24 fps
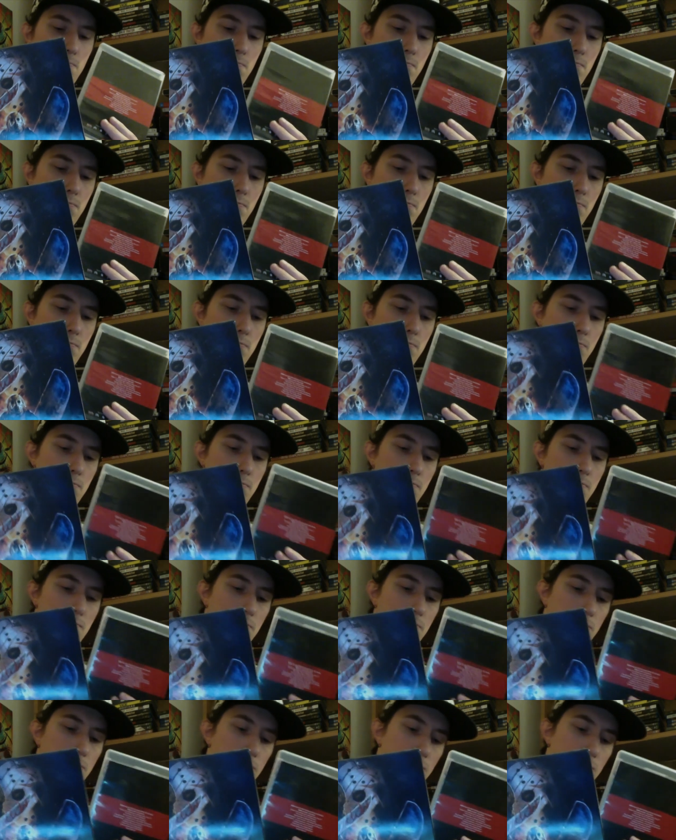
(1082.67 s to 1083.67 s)

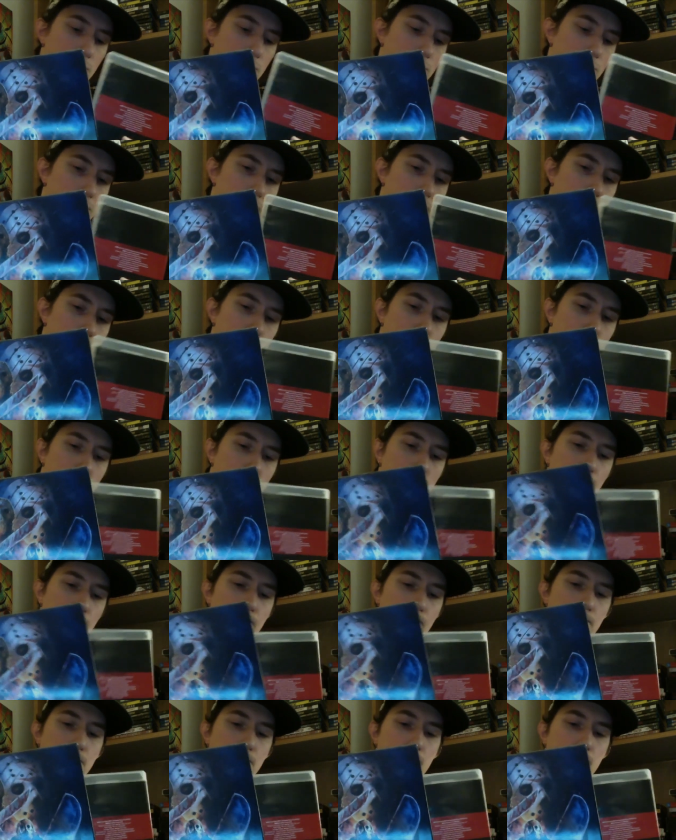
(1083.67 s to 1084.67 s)

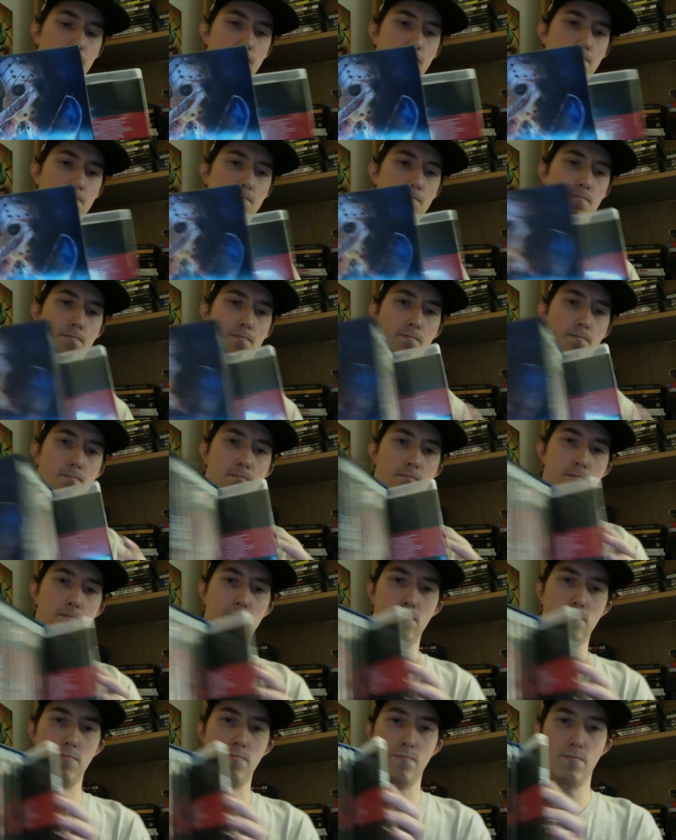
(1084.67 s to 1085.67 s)

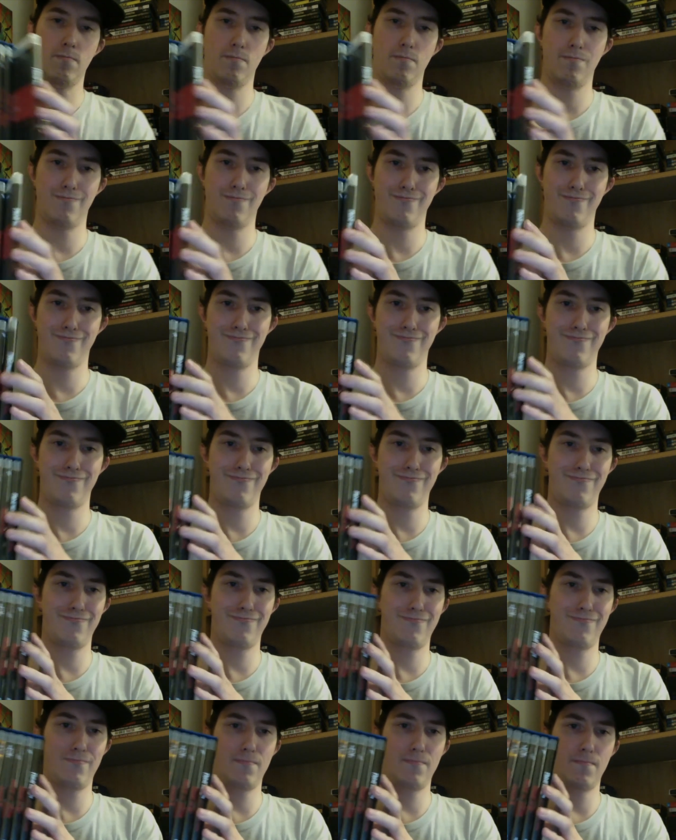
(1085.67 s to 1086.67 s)

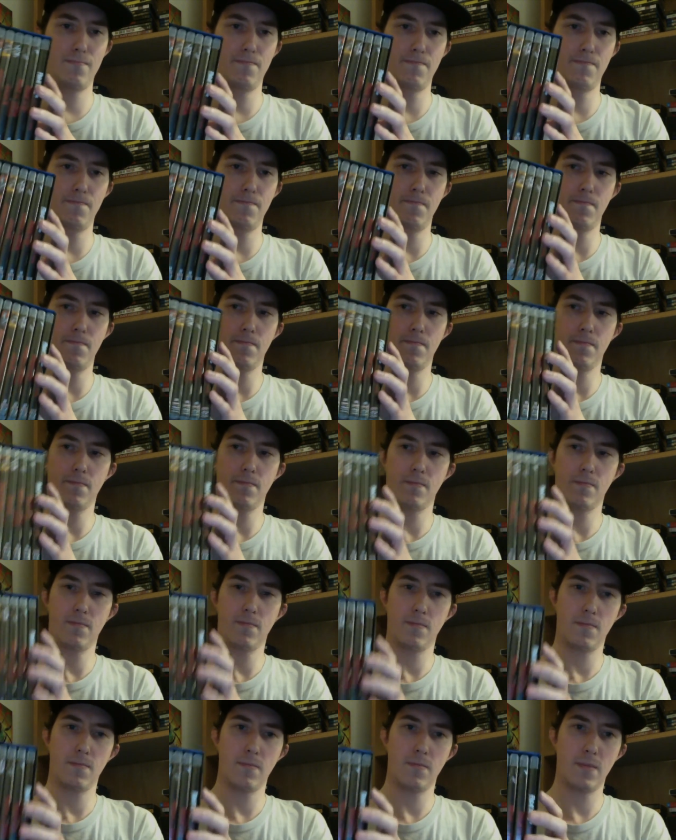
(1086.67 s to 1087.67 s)

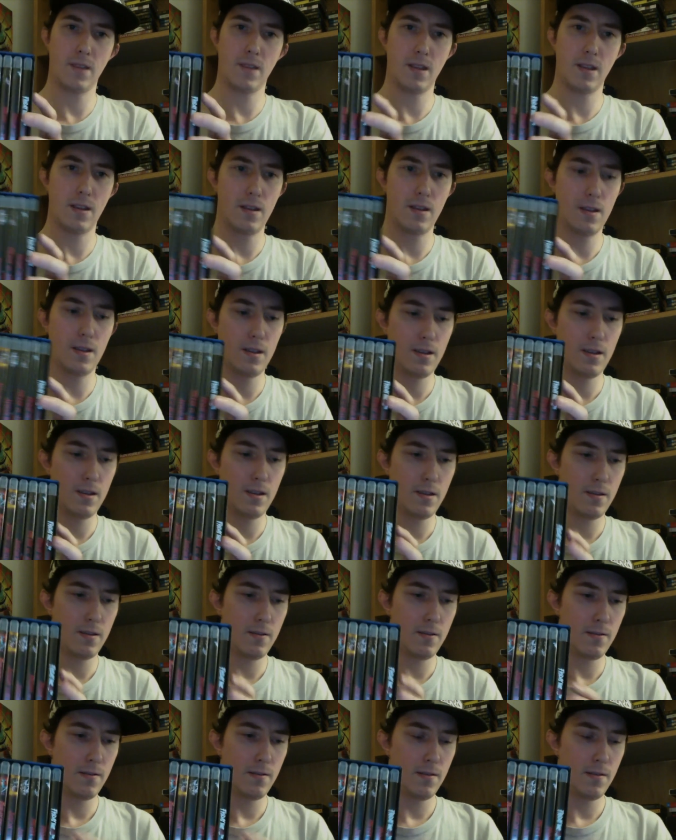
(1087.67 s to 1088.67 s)

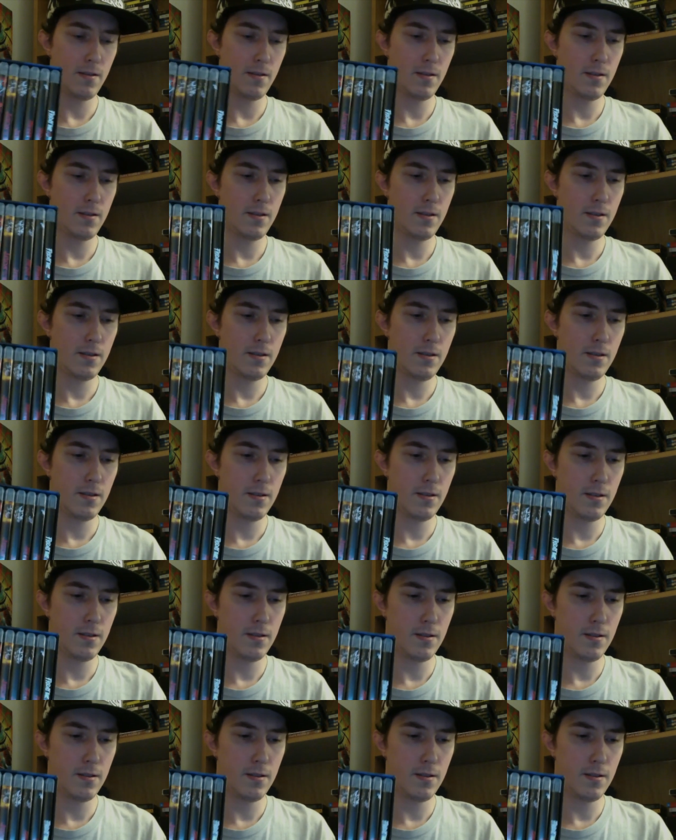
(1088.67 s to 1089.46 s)
Nobody speaks.